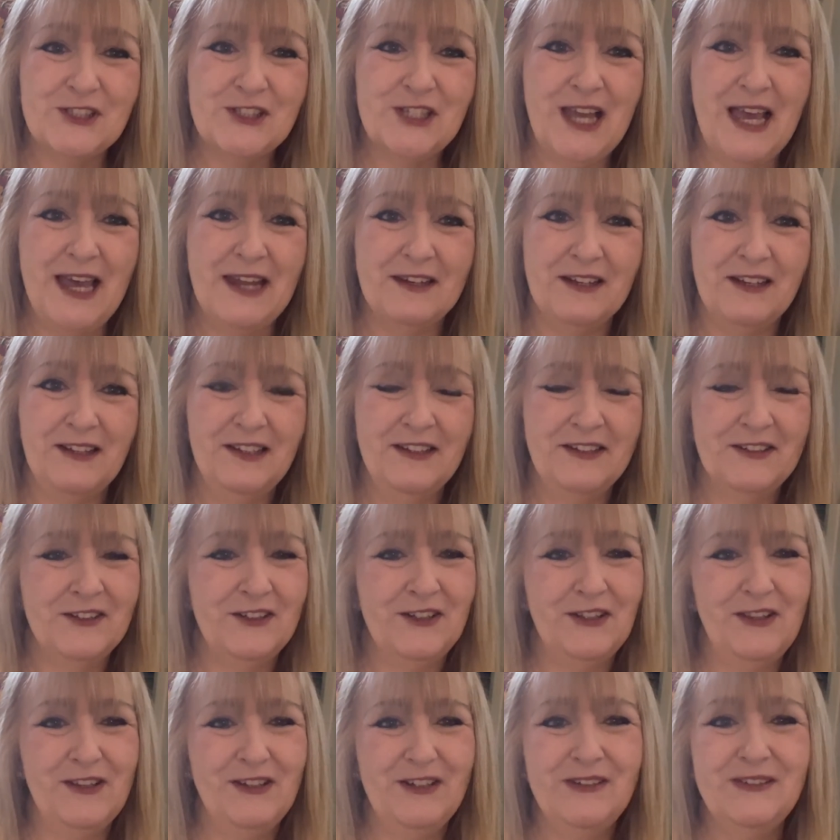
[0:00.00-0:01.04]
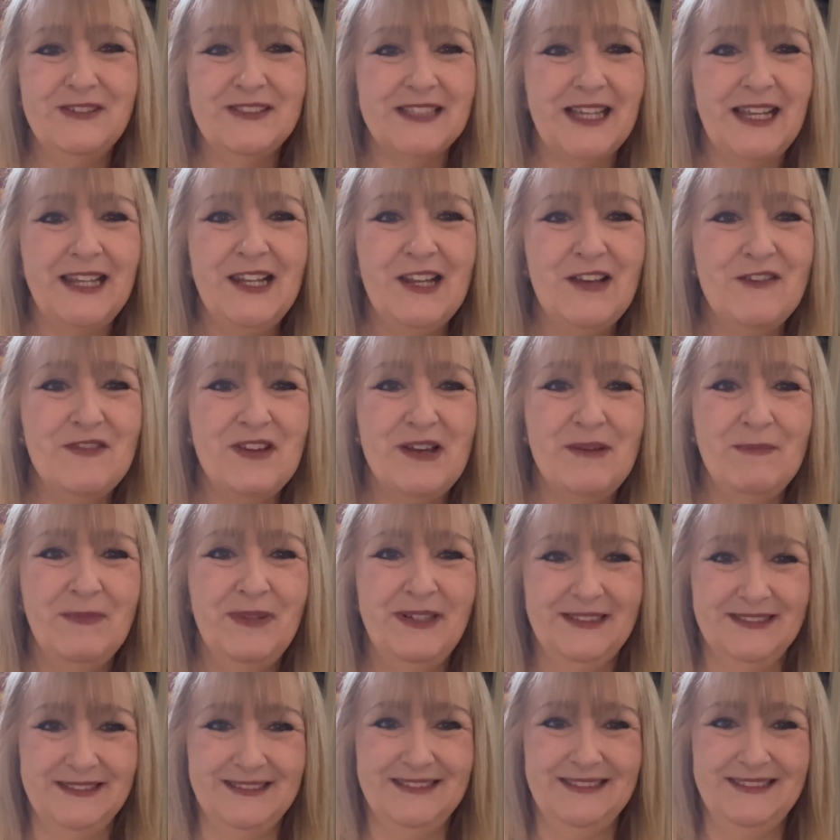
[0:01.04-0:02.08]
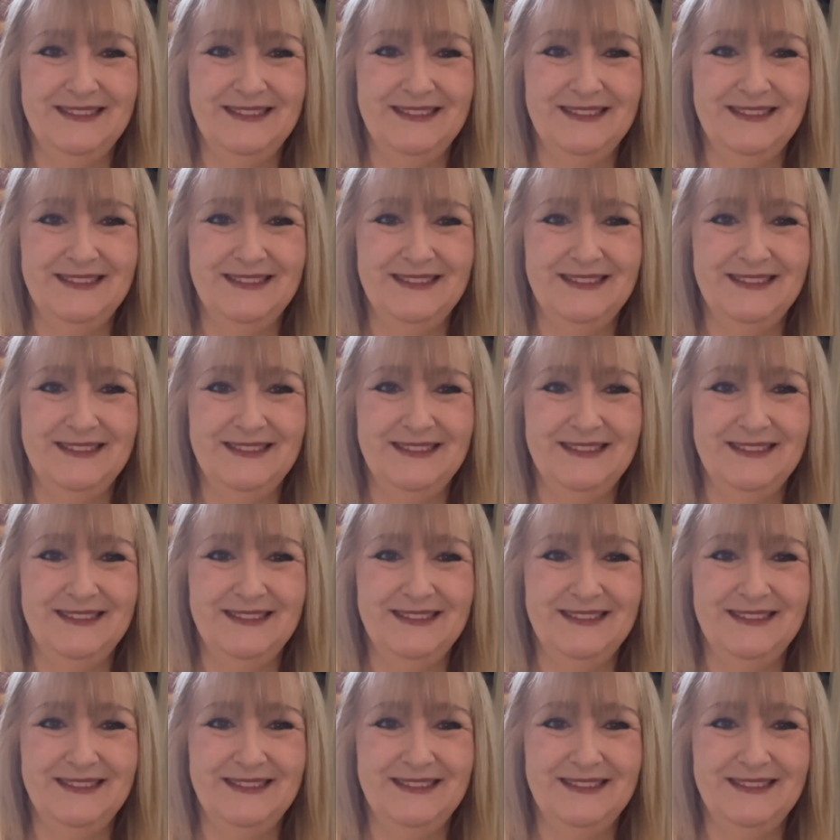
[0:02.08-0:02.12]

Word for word: Channel and all those. I love them.